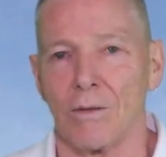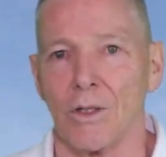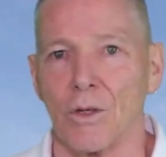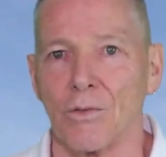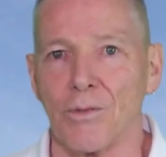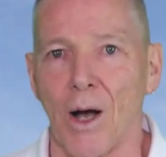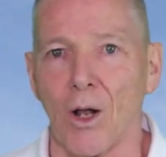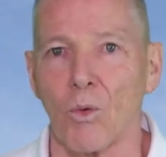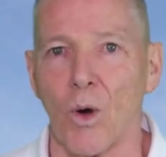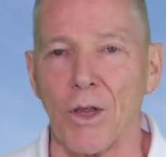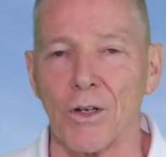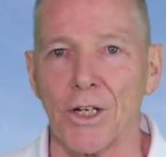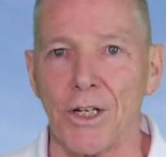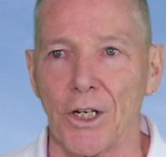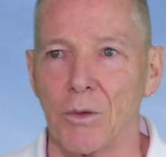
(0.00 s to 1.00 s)
you know, foul
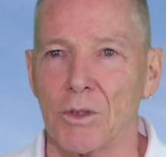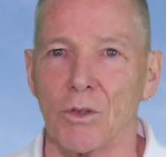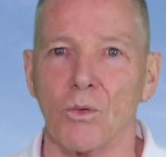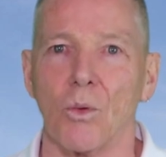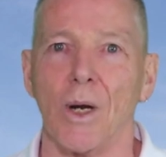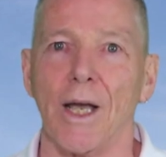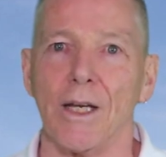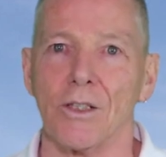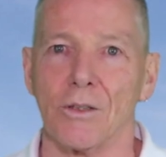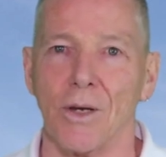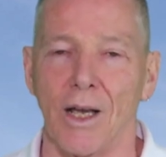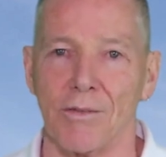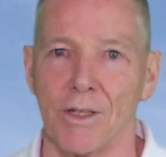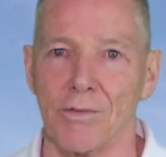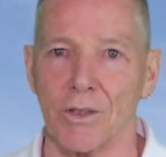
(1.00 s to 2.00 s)
weather gear, which is way
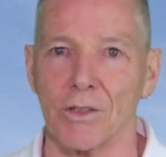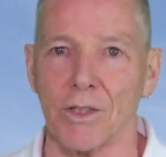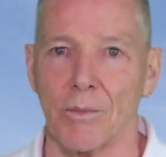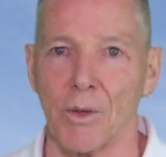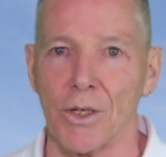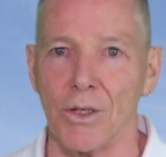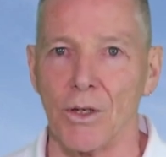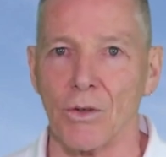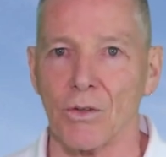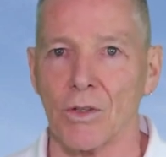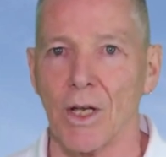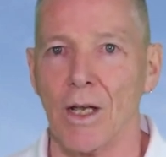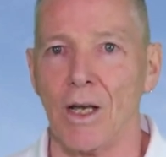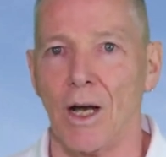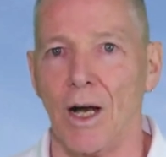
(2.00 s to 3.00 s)
too heavy for summer use.